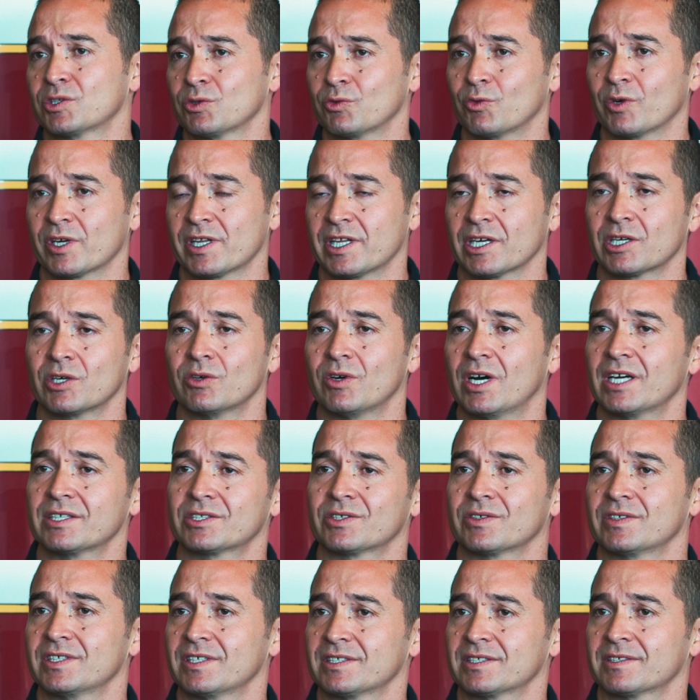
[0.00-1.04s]
to where they go out
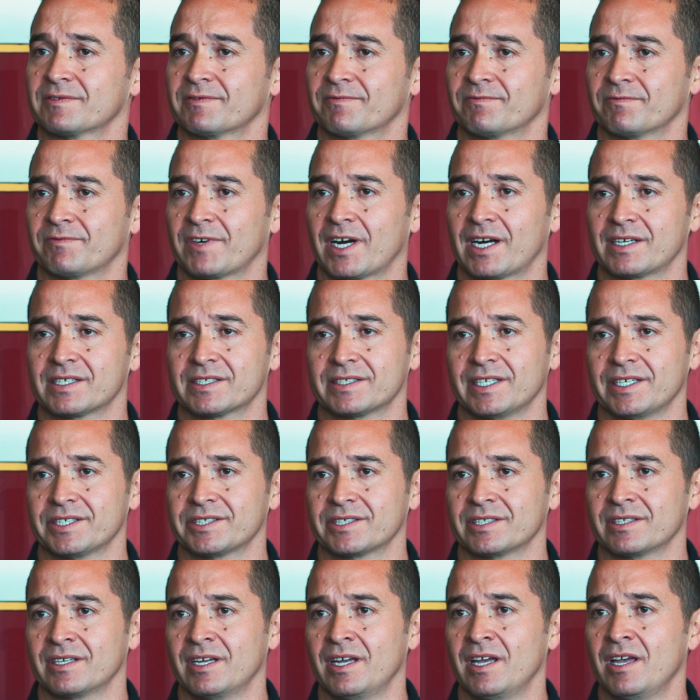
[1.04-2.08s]
to the fire
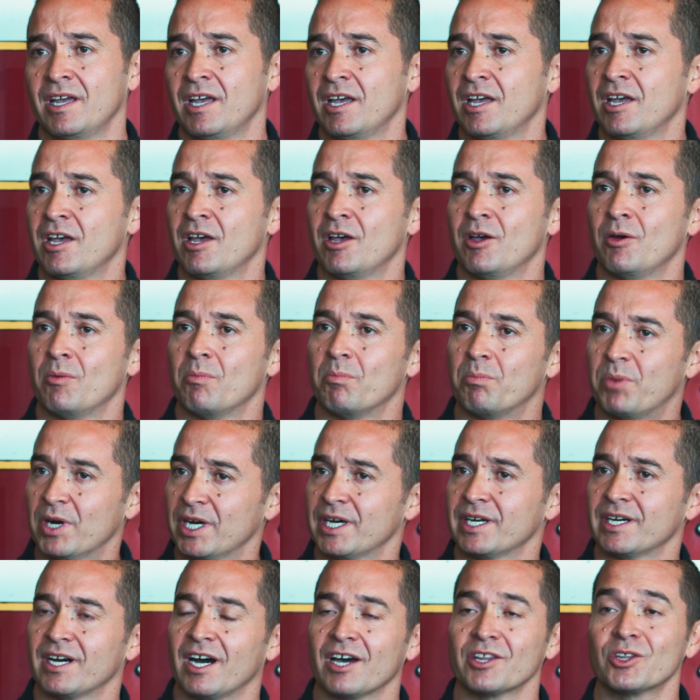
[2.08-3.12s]
station.
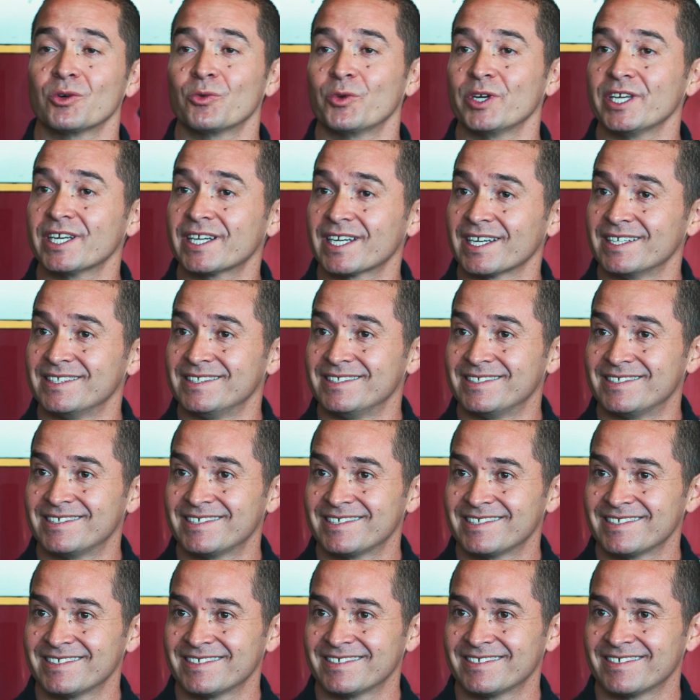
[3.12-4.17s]
But on the weekends,
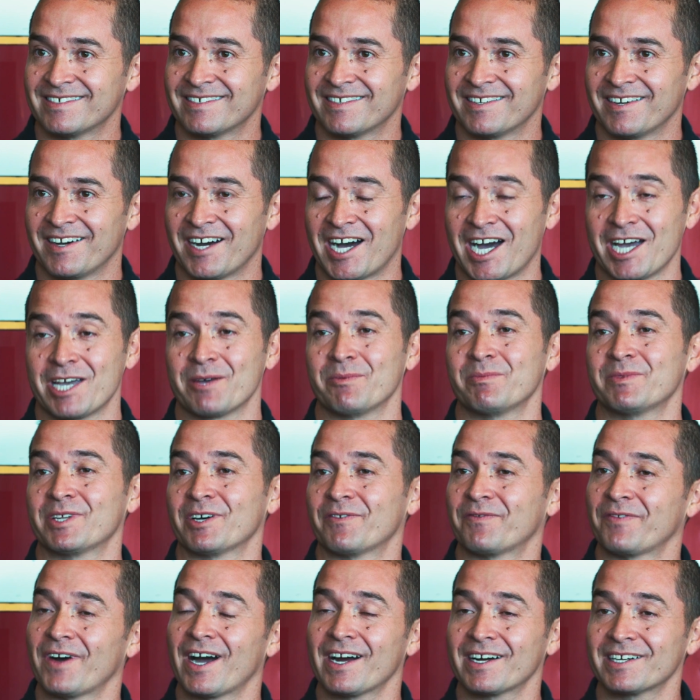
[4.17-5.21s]
I am the
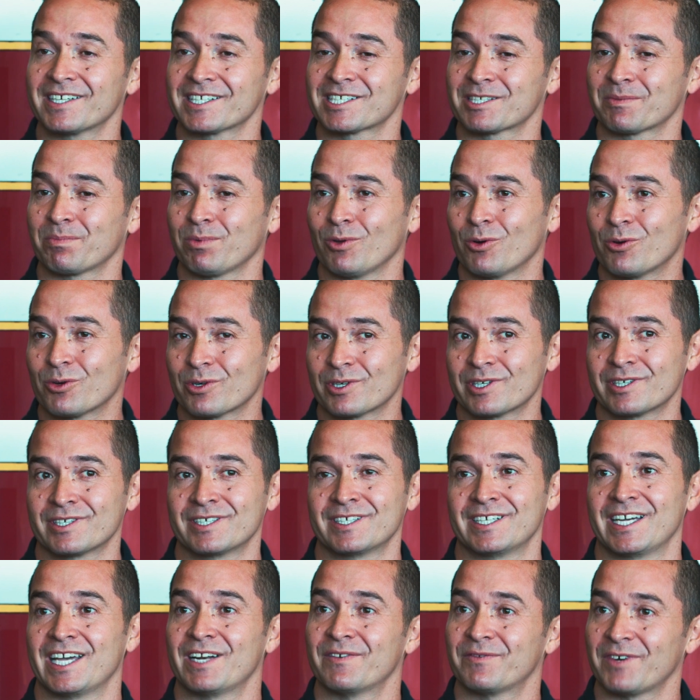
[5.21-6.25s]
Fire Explorer
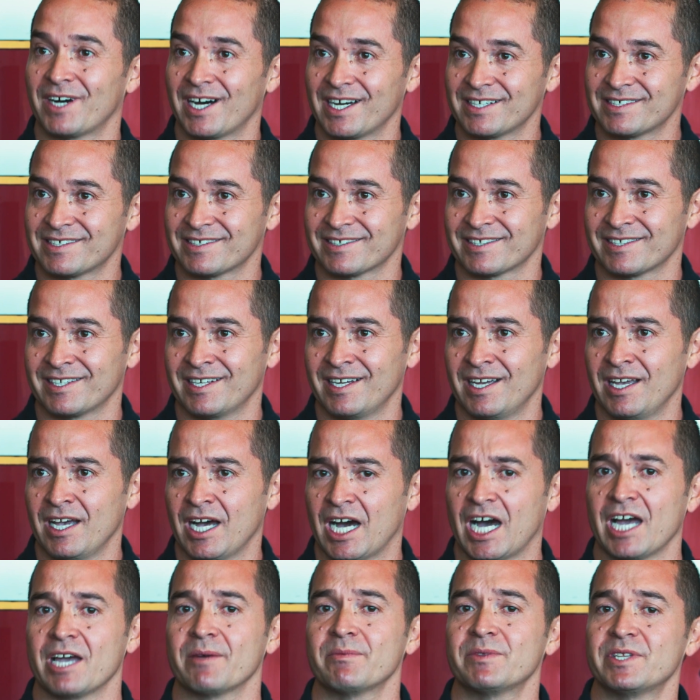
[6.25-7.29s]
Advisor.
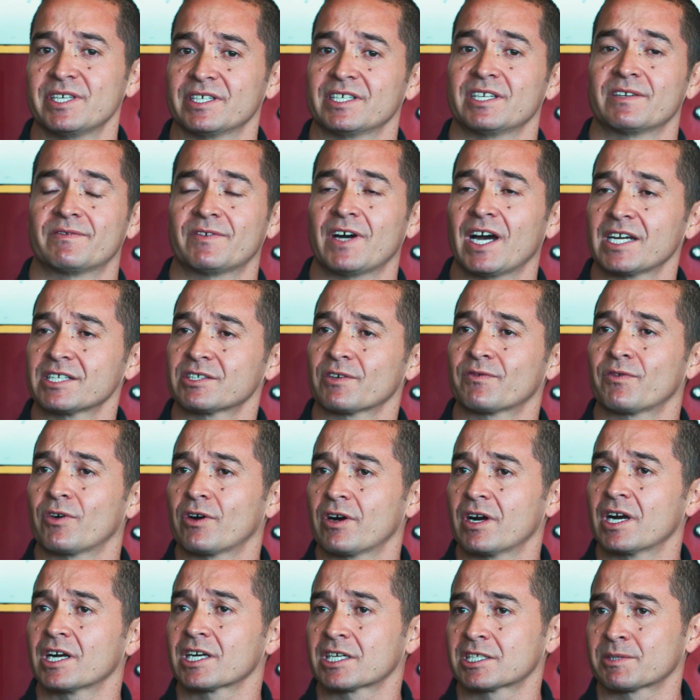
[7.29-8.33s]
I am the advisor for
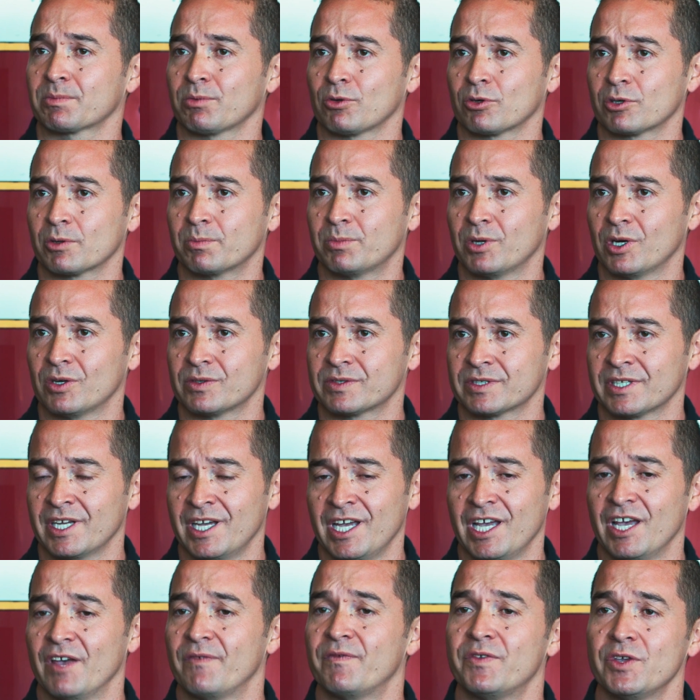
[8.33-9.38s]
our Explorer post.
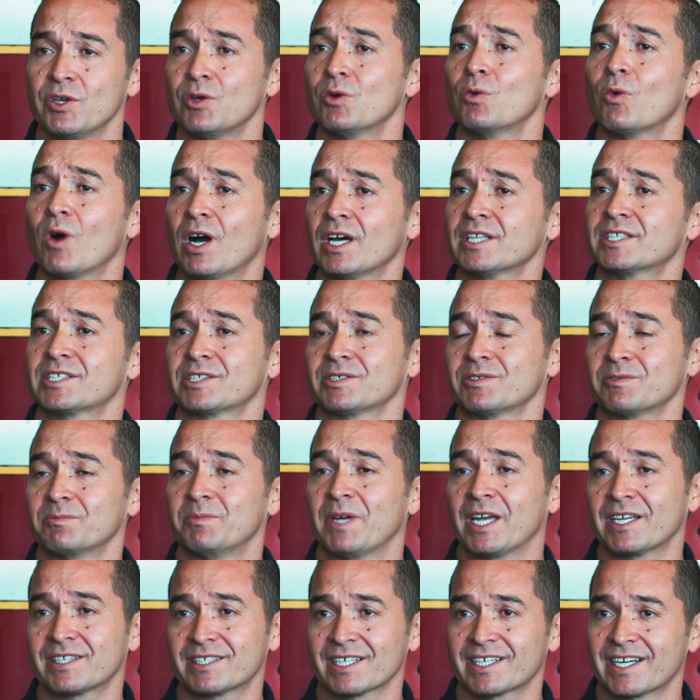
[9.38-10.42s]
If you want to
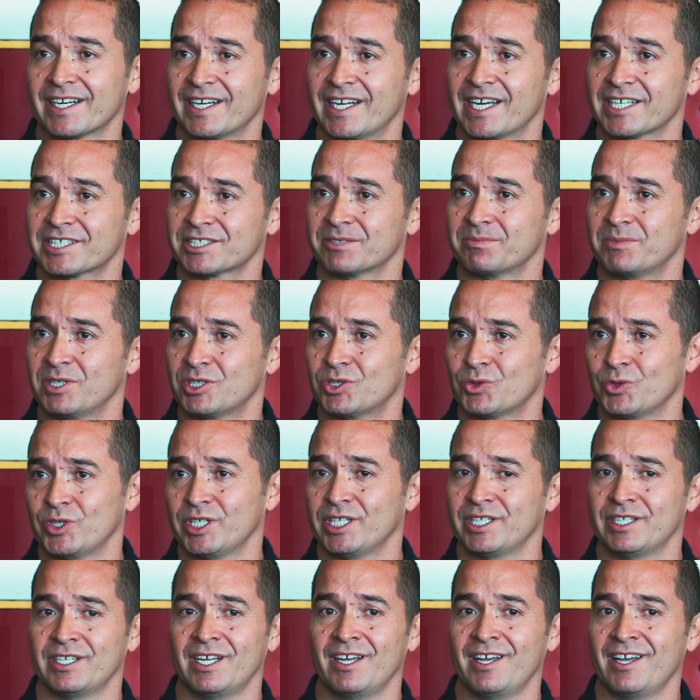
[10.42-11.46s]
make the connection
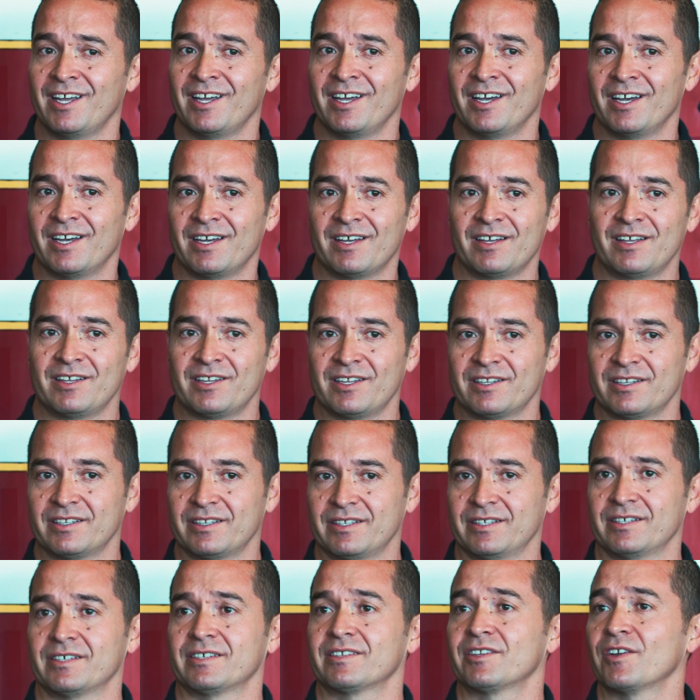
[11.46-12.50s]
between
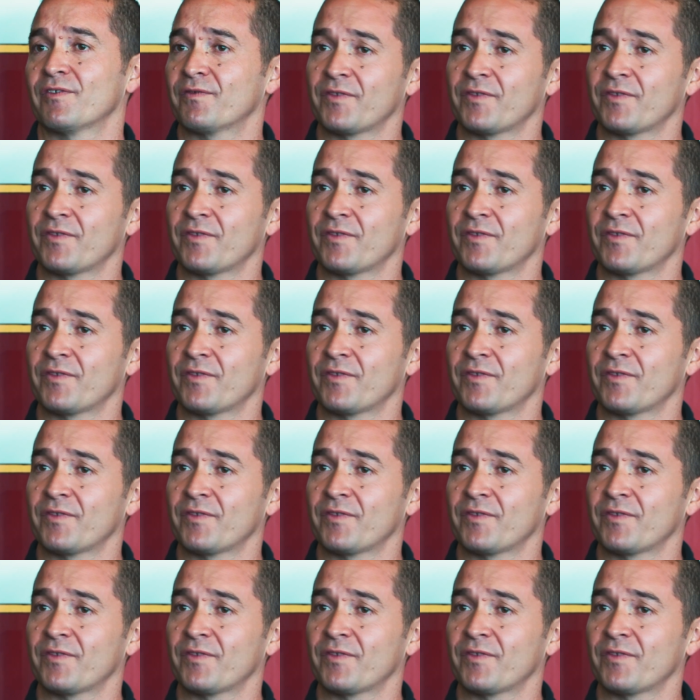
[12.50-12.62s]
the